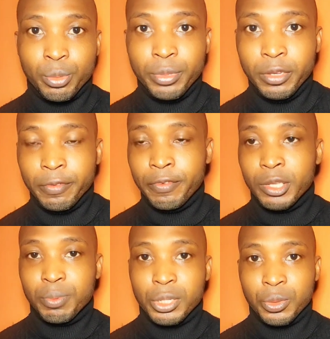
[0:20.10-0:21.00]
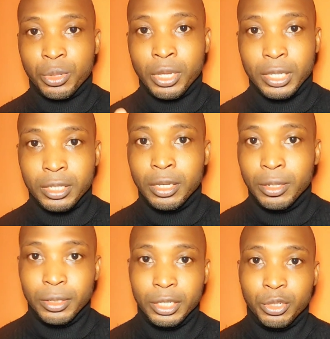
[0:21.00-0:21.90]
be the first person to get the
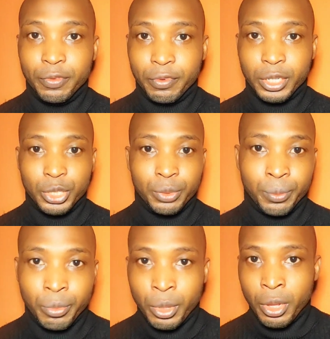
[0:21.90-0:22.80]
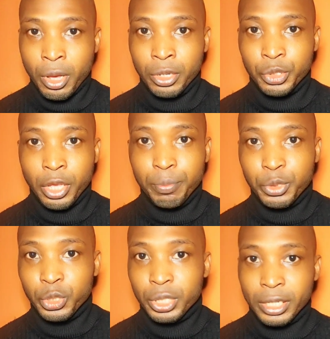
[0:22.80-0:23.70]
notification. Also help me
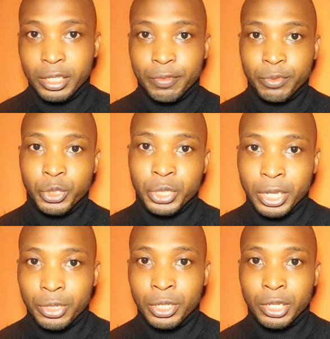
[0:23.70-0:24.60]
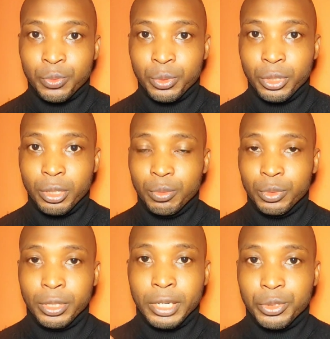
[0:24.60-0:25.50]
to share this video so that others
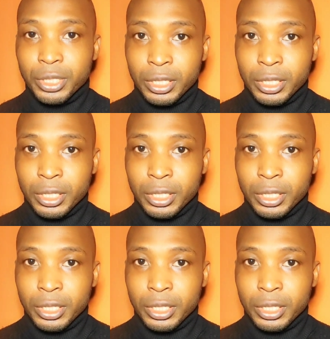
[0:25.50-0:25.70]
will get to see